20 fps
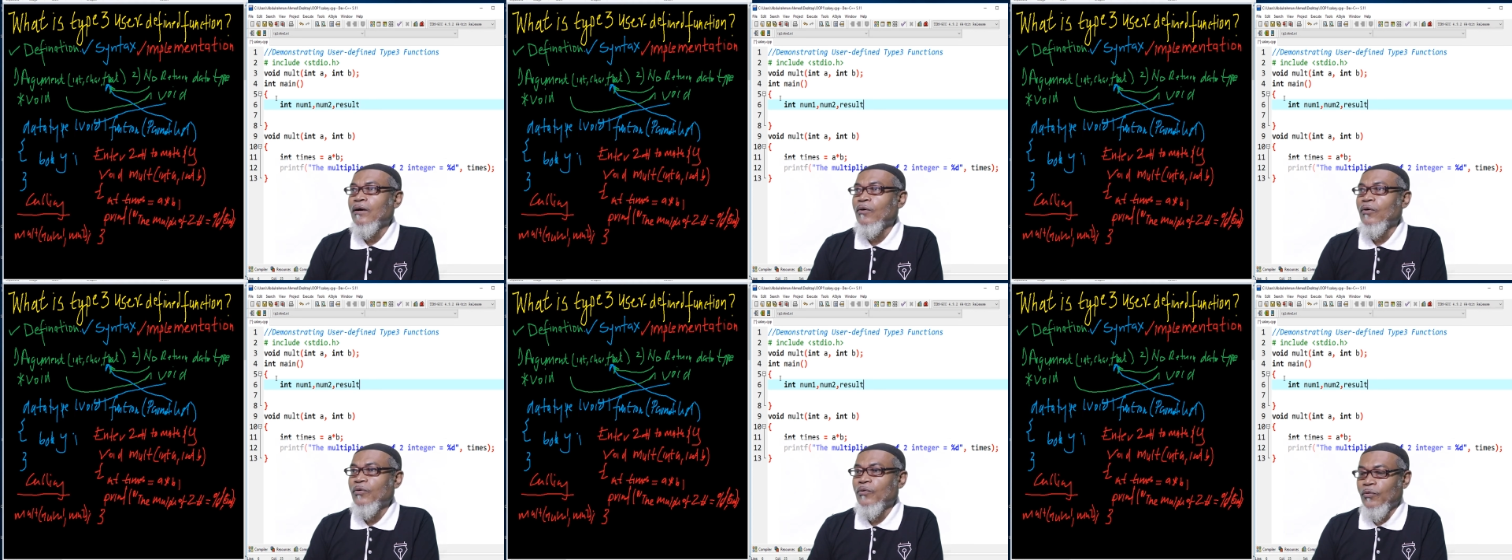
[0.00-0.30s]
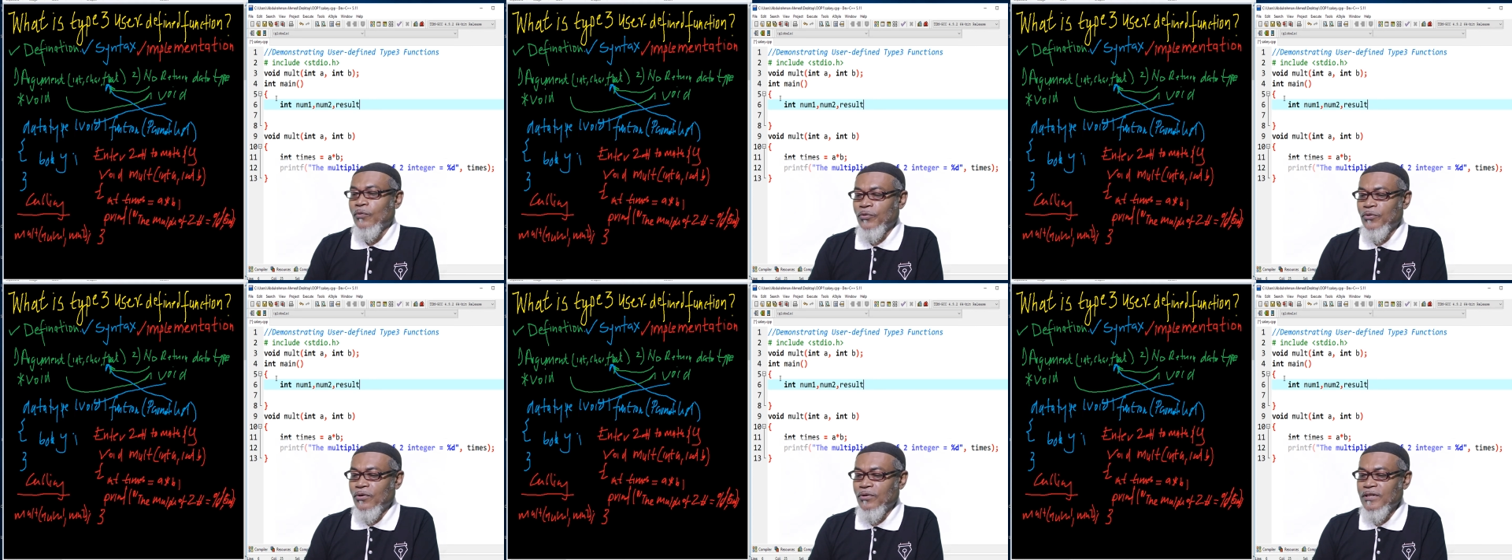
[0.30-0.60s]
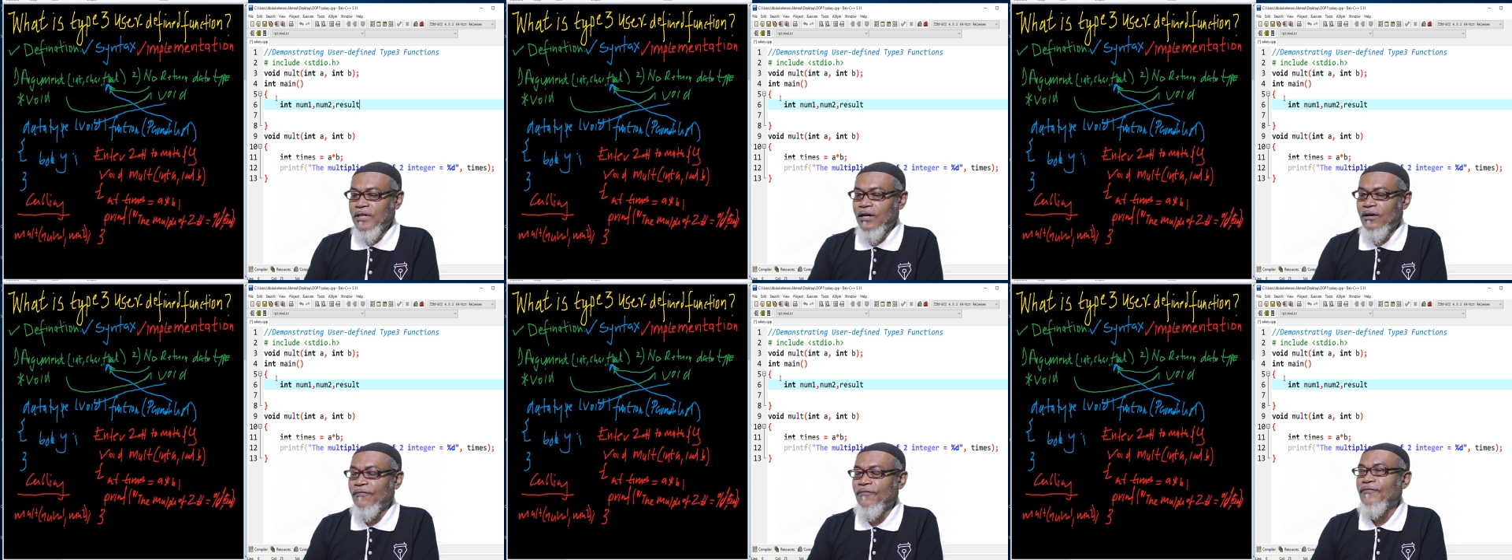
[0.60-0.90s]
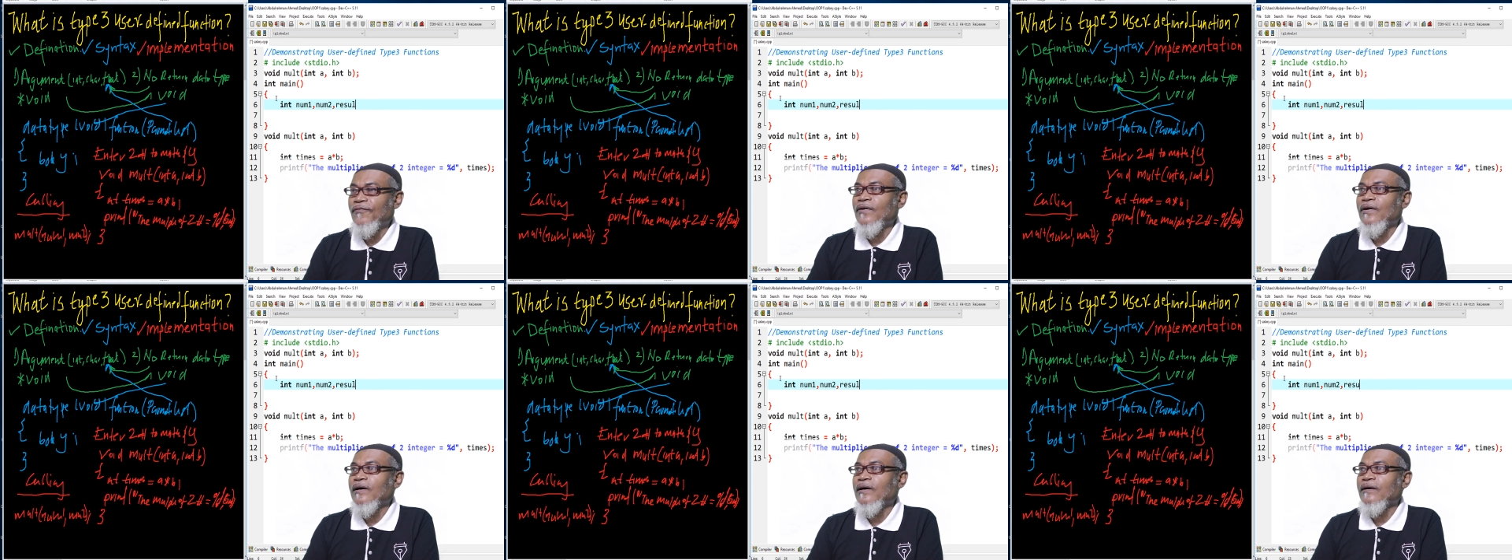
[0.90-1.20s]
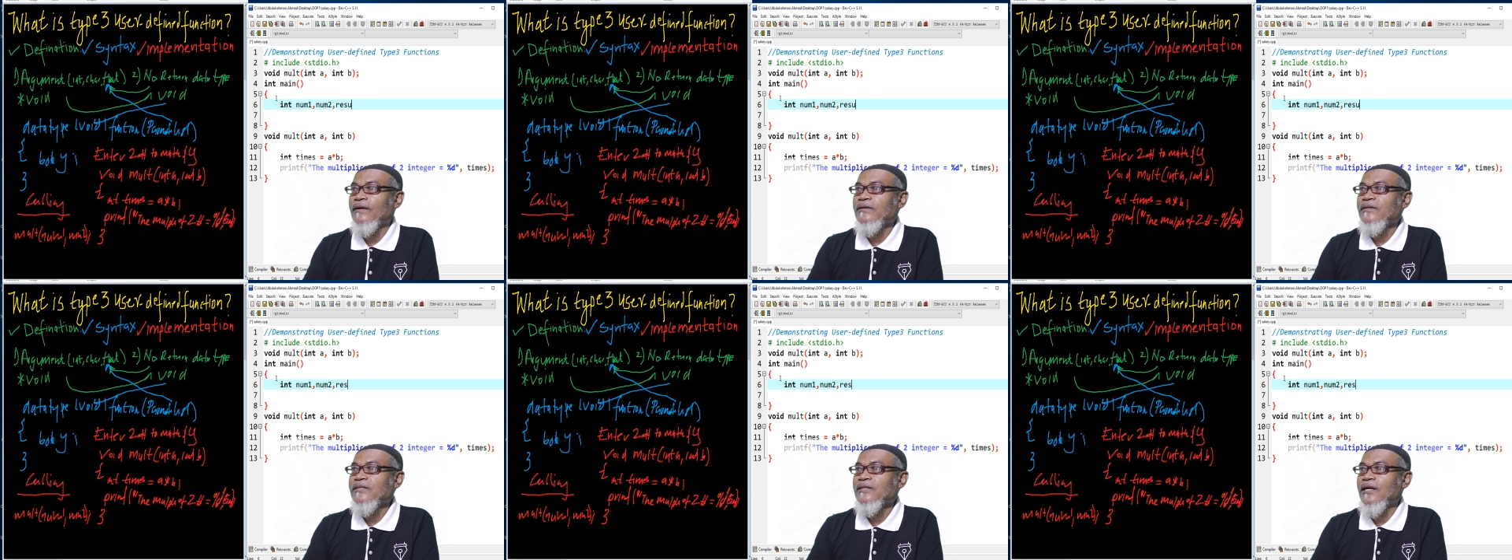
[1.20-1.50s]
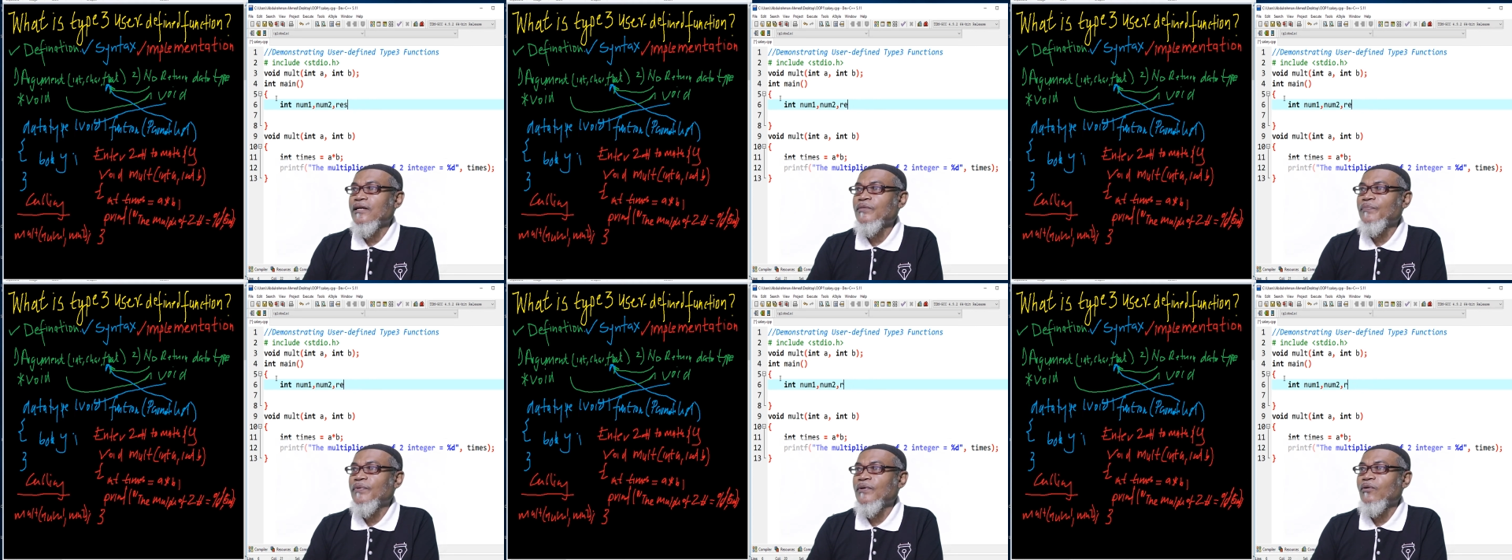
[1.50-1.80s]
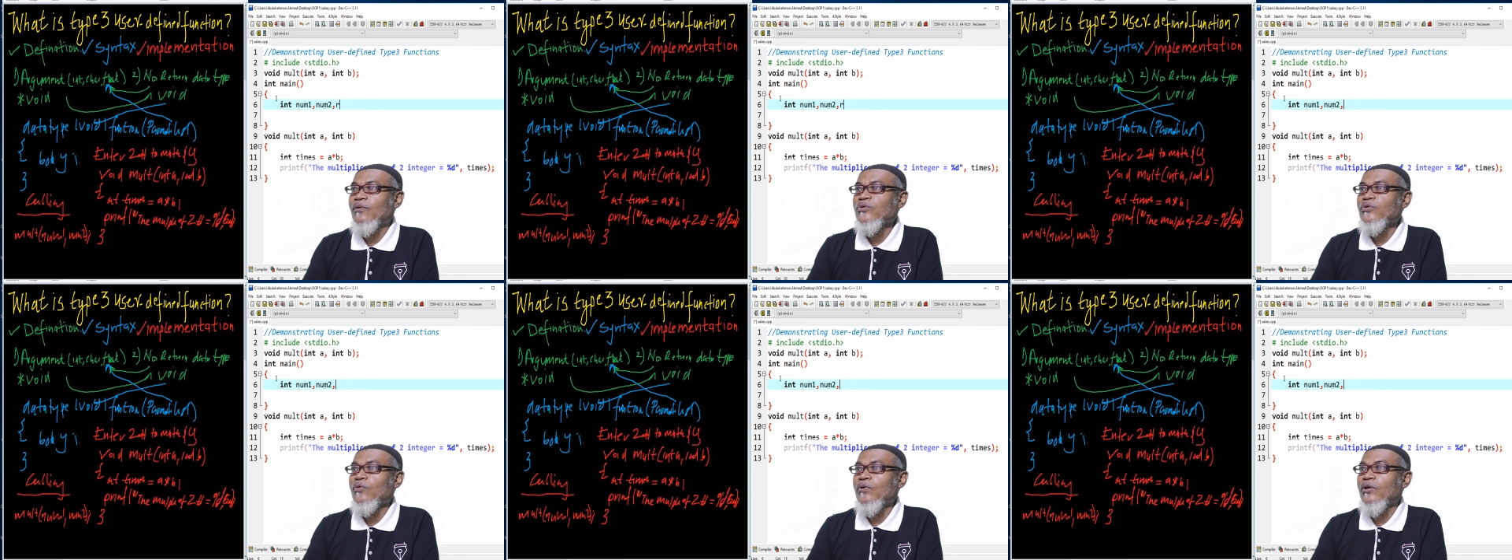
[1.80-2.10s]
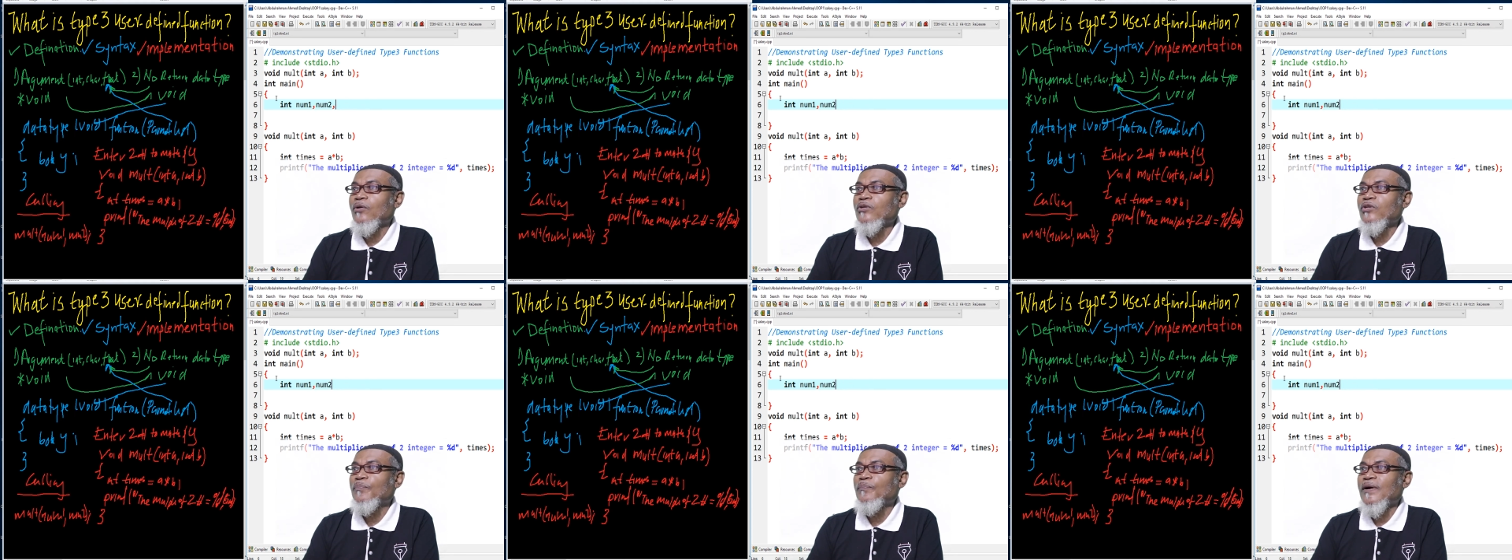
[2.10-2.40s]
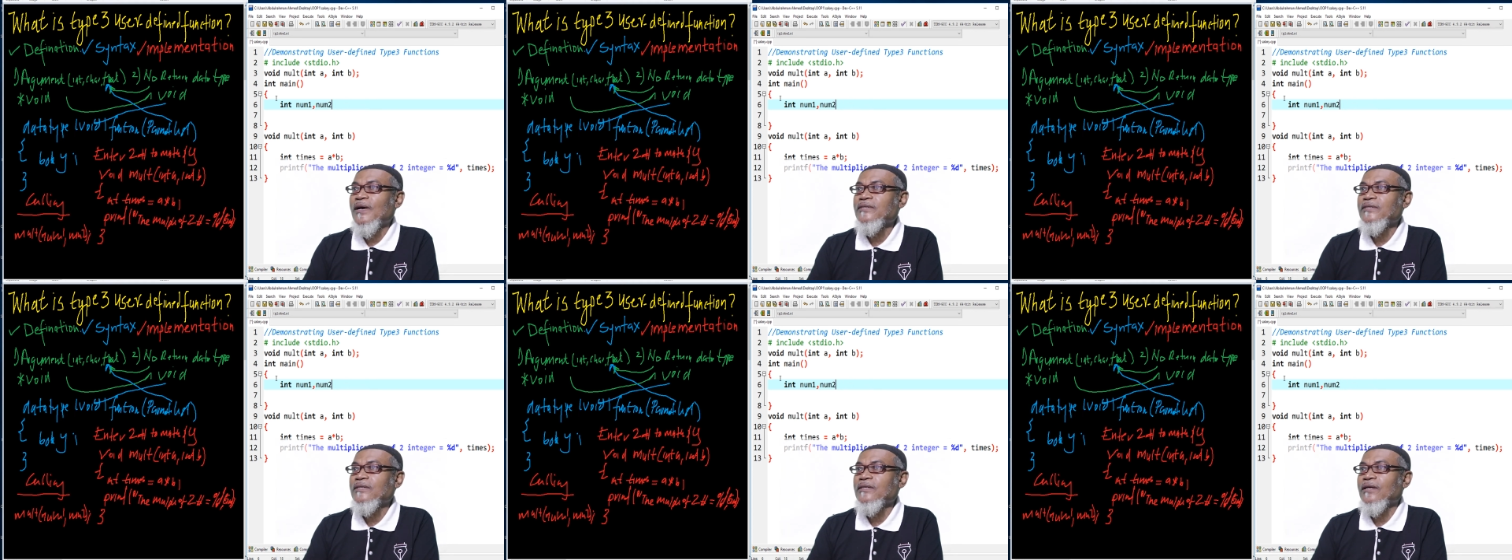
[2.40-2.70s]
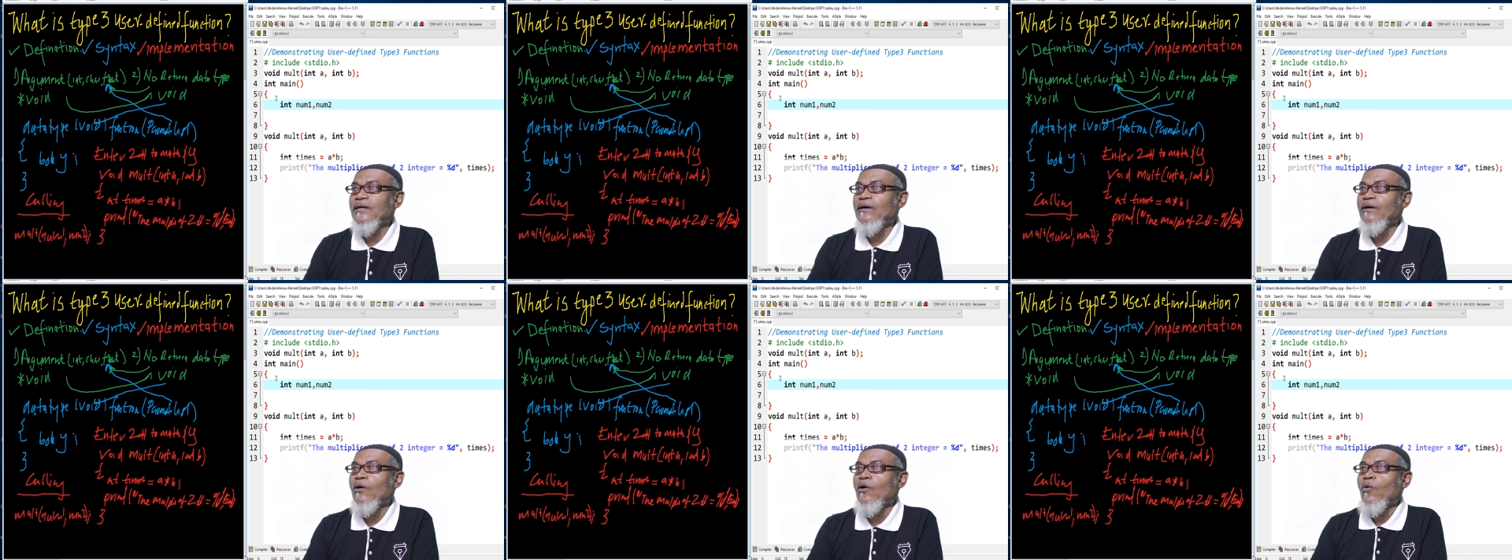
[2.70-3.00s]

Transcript: we don't have a result because we are not passing,